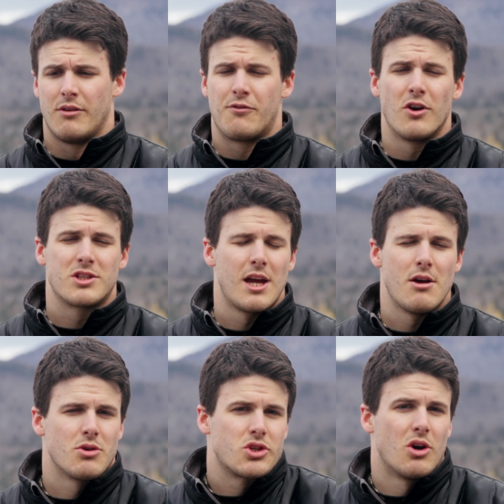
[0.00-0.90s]
The first day
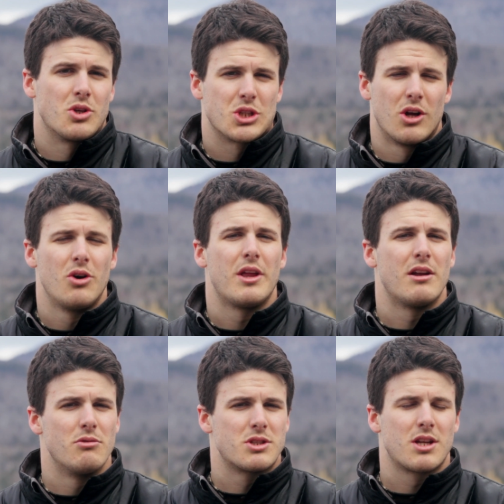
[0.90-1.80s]
it was so slow
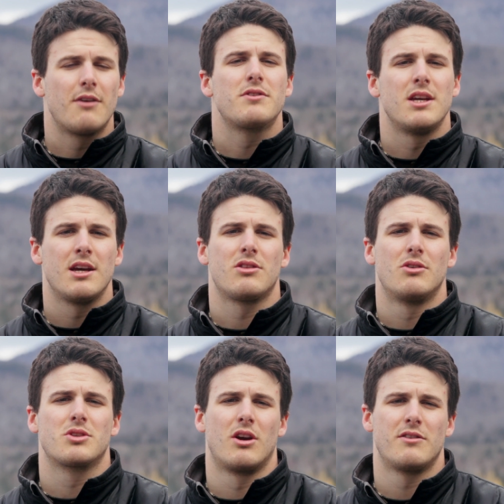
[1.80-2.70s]
that it was tough to hit
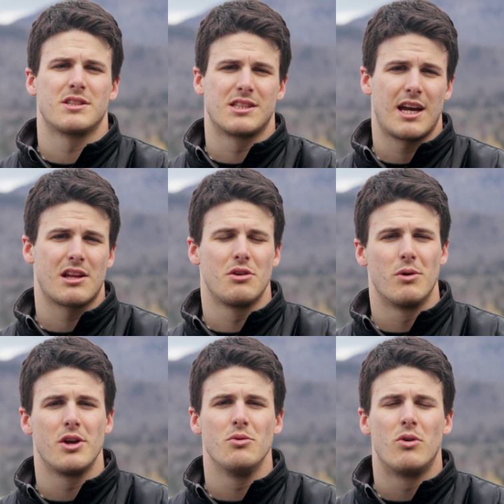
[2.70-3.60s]
those curves exactly
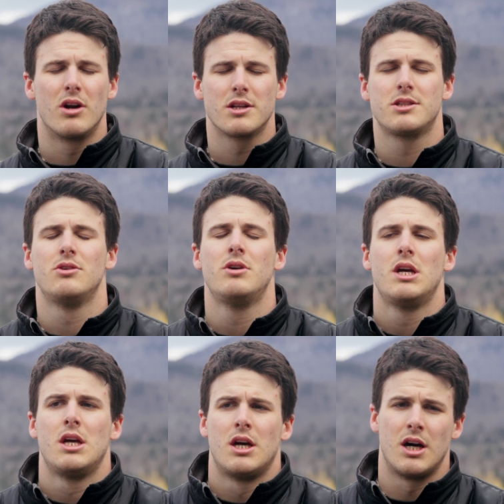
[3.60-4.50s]
where you wanted to.
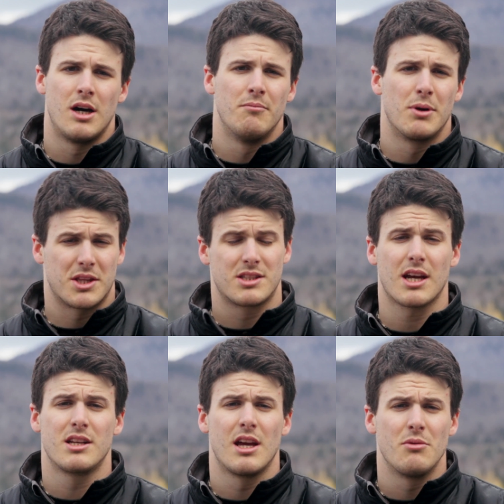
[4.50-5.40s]
Um, but the
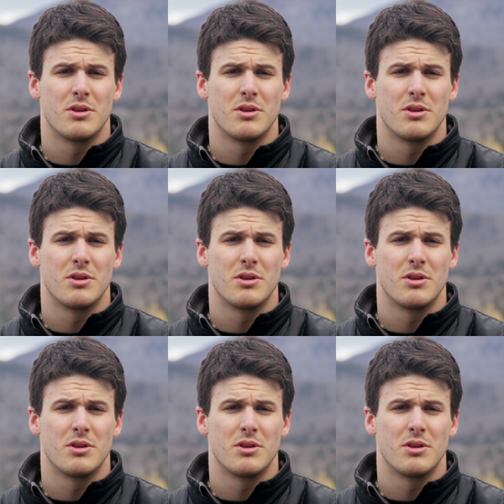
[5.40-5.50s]
second day